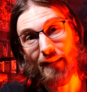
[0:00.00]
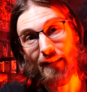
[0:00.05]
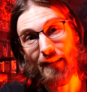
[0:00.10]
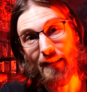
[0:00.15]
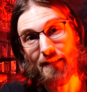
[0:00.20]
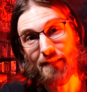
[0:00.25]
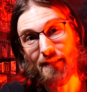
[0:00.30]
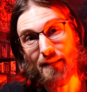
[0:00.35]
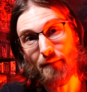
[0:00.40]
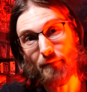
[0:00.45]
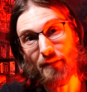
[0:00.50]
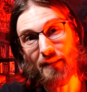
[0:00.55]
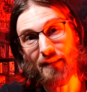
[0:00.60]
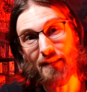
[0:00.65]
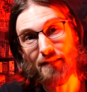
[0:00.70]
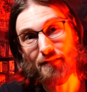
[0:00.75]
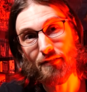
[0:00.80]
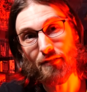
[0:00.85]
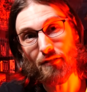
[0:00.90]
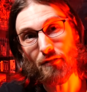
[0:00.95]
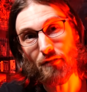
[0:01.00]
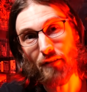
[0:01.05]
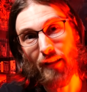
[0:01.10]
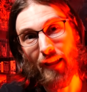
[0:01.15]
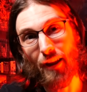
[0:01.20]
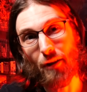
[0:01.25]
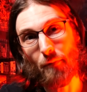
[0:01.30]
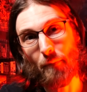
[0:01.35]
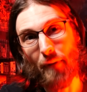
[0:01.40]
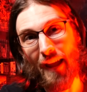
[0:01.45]
and they sent me this little
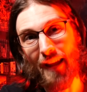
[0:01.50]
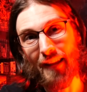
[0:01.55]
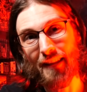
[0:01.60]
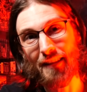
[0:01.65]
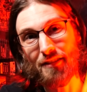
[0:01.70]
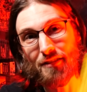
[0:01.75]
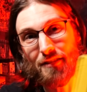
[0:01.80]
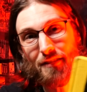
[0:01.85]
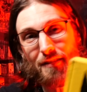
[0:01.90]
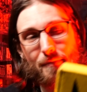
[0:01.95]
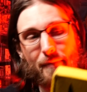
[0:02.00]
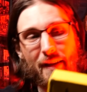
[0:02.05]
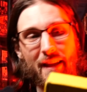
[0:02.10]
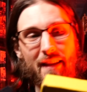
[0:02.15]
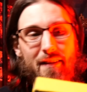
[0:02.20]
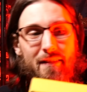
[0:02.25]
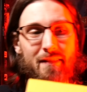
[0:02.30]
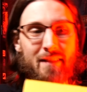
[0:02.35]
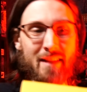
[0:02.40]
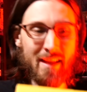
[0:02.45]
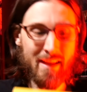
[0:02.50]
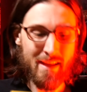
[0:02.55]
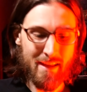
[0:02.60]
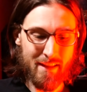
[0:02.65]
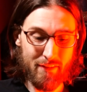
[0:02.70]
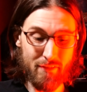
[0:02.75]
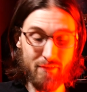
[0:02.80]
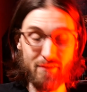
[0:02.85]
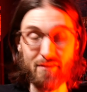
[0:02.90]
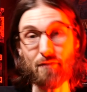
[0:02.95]
care package in the mail.
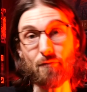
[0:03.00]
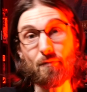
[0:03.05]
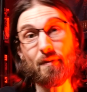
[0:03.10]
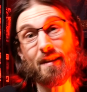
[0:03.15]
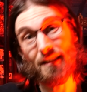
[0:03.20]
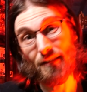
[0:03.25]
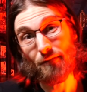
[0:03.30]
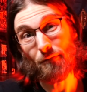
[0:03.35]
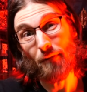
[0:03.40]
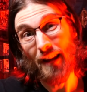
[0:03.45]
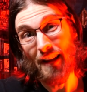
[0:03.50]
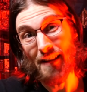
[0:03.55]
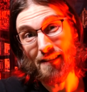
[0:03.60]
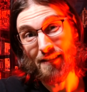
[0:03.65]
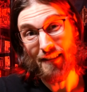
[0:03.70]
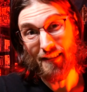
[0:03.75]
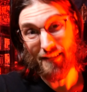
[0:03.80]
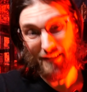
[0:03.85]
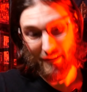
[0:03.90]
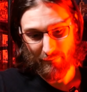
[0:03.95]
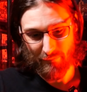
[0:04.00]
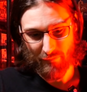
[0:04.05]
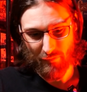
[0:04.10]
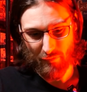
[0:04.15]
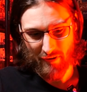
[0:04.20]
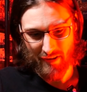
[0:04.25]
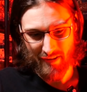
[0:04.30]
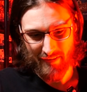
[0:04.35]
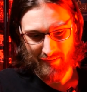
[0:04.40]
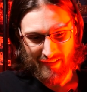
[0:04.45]
There's a reason why I signed up
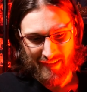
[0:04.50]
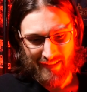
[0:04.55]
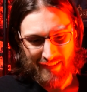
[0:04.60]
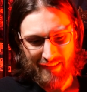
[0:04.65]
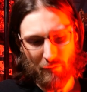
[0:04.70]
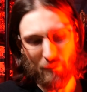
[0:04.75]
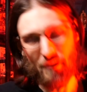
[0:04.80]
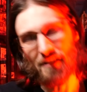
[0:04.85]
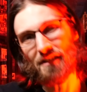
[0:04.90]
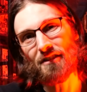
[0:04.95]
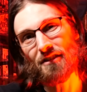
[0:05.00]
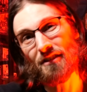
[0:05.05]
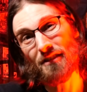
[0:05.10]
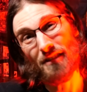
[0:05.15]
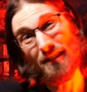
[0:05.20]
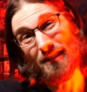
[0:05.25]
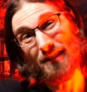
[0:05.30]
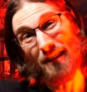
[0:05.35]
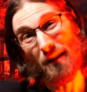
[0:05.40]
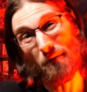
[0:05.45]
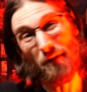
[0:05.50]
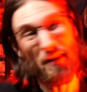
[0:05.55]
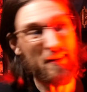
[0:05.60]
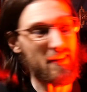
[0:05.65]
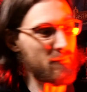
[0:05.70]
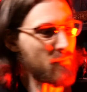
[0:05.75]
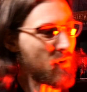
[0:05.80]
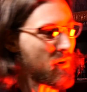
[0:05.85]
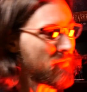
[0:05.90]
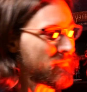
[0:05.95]
for it. It wasn't just because I
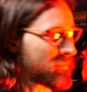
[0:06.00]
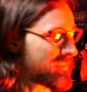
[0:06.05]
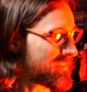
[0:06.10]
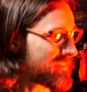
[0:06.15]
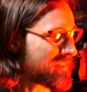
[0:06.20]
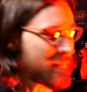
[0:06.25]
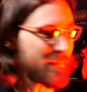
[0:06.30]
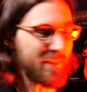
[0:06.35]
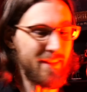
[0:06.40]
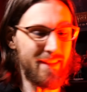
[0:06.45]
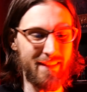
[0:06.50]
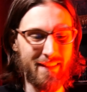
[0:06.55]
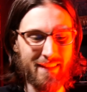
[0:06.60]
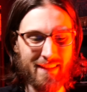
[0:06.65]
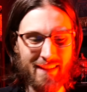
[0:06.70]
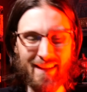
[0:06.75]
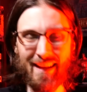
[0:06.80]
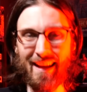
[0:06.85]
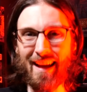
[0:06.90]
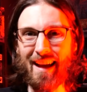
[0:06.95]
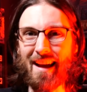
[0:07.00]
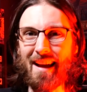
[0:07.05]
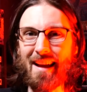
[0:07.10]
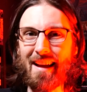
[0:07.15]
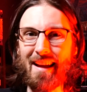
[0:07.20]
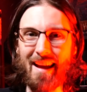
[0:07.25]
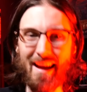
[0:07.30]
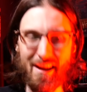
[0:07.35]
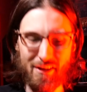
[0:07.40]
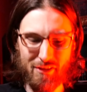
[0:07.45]
wanted Marvel Unlimited. I
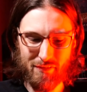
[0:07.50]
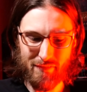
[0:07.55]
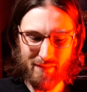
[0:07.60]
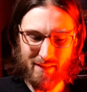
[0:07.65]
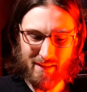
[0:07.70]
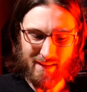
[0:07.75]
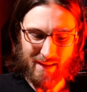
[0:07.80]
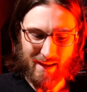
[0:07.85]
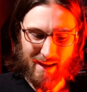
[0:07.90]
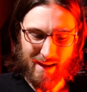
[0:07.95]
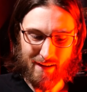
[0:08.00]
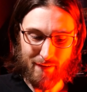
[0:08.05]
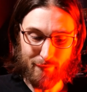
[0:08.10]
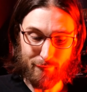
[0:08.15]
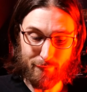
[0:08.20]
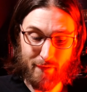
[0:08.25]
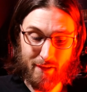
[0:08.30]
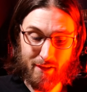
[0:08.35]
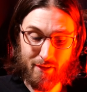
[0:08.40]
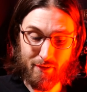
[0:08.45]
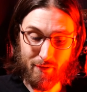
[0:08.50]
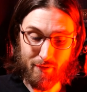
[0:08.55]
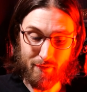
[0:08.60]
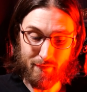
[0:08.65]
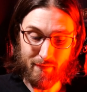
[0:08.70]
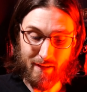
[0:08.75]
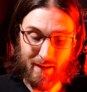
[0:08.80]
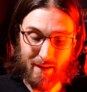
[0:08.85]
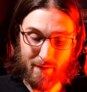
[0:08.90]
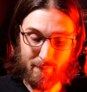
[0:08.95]
actually had a figure
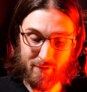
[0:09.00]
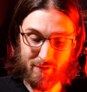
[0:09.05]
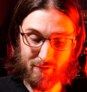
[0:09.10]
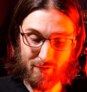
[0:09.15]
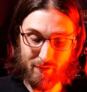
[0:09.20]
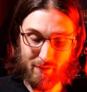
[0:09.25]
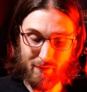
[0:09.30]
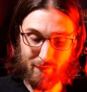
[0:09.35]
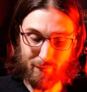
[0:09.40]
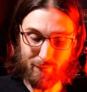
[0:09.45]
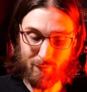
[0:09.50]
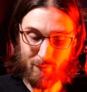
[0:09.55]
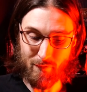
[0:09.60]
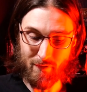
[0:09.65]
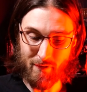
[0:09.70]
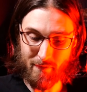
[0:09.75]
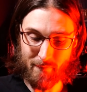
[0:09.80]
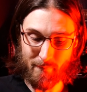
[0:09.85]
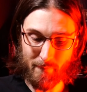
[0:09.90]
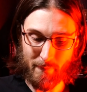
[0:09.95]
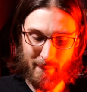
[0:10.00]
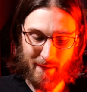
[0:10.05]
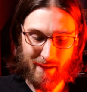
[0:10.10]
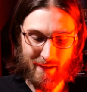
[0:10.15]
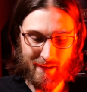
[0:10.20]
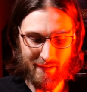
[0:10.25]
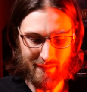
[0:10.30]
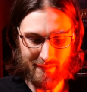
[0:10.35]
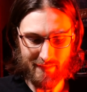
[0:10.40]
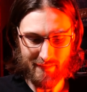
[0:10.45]
that I was looking for,
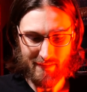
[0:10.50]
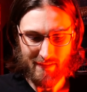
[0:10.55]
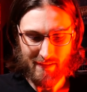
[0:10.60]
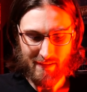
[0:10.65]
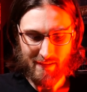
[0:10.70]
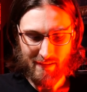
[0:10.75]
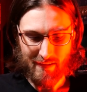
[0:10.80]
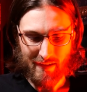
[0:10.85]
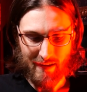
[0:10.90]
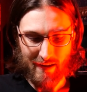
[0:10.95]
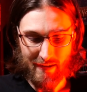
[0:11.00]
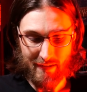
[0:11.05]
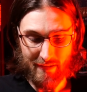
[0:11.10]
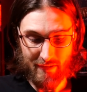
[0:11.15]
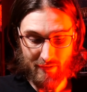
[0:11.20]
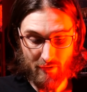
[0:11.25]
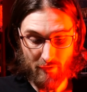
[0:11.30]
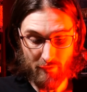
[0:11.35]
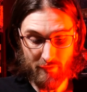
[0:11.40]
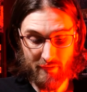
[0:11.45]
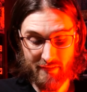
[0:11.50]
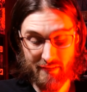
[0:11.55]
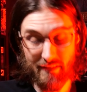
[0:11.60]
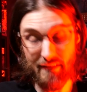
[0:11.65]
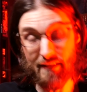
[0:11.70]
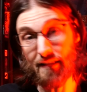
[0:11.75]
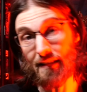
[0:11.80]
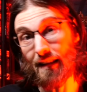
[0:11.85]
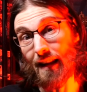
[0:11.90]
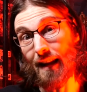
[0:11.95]
and I didn't know this at
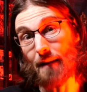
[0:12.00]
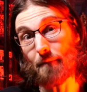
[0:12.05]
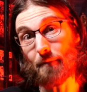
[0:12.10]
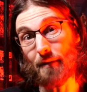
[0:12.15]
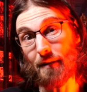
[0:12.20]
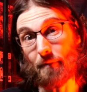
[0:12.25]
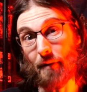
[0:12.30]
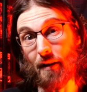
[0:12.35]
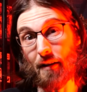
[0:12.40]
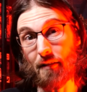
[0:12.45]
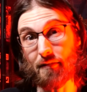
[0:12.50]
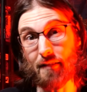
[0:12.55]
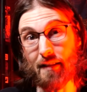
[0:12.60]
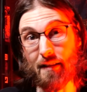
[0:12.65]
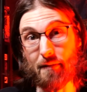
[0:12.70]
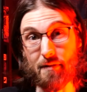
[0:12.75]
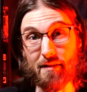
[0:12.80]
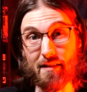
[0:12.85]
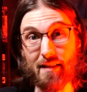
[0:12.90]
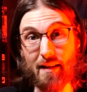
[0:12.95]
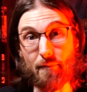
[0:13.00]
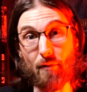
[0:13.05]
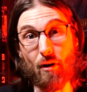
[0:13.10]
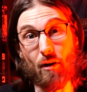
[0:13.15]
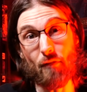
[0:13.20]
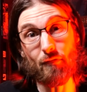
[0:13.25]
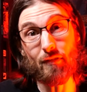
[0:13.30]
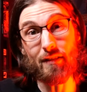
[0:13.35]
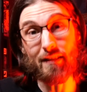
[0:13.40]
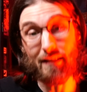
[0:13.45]
the time, but apparently it was a
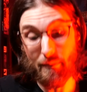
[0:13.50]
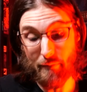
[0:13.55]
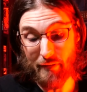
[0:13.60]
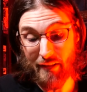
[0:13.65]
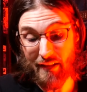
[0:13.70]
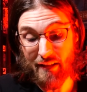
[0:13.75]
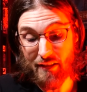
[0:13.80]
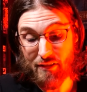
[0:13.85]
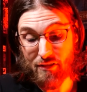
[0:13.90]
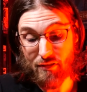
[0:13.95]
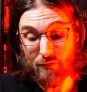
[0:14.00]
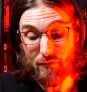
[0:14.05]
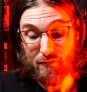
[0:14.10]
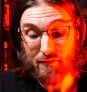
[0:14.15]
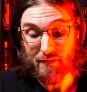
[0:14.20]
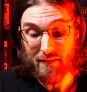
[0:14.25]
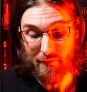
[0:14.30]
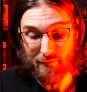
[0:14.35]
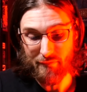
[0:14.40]
Marvel Unlimited exclusive.